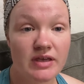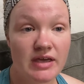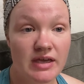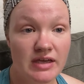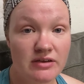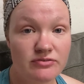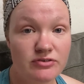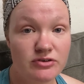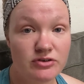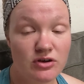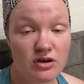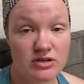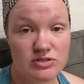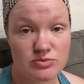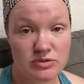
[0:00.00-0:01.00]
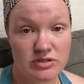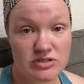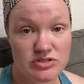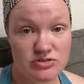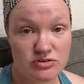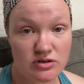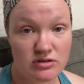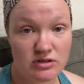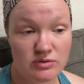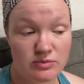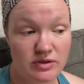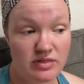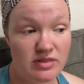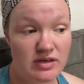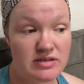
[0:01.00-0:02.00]
If your dog is really struggling
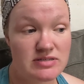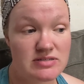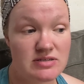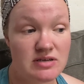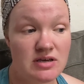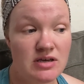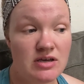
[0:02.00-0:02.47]
with this,